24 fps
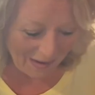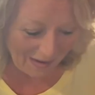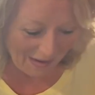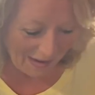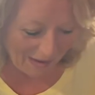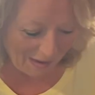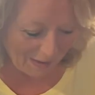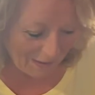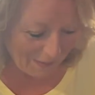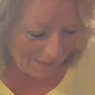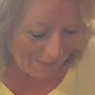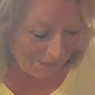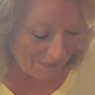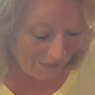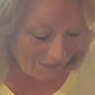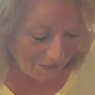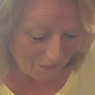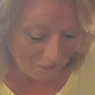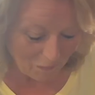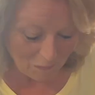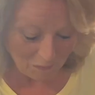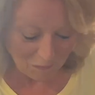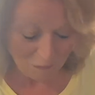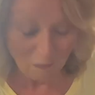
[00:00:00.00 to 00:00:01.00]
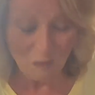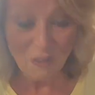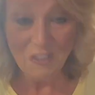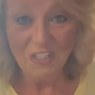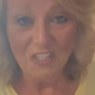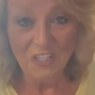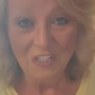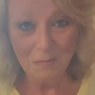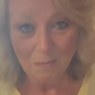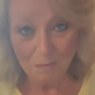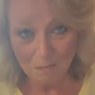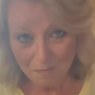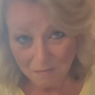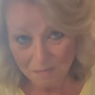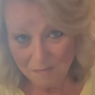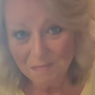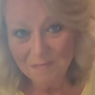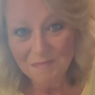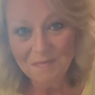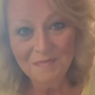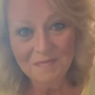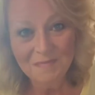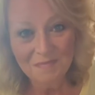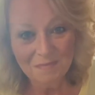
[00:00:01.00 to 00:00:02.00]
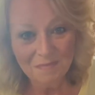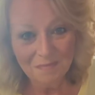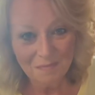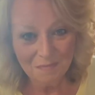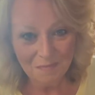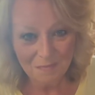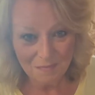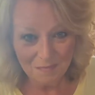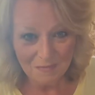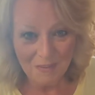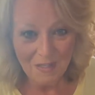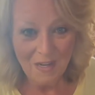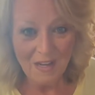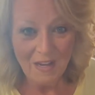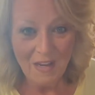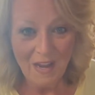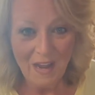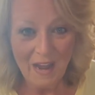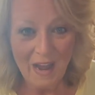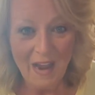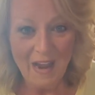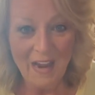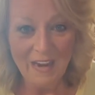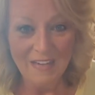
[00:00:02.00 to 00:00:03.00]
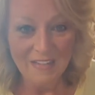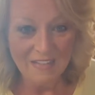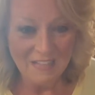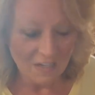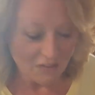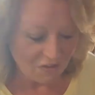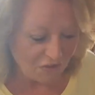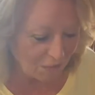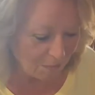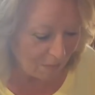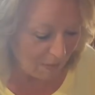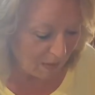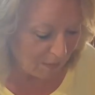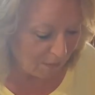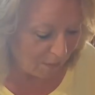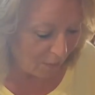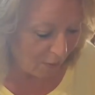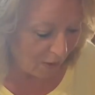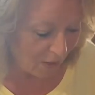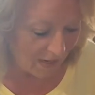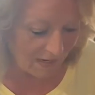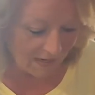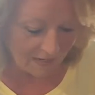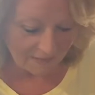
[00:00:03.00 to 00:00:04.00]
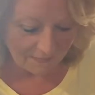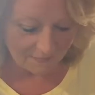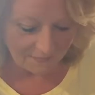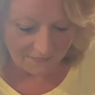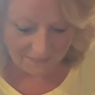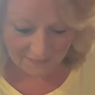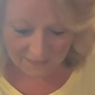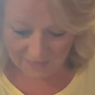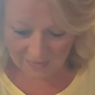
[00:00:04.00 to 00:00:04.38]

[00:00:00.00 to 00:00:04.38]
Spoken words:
and we just ask that you be praying.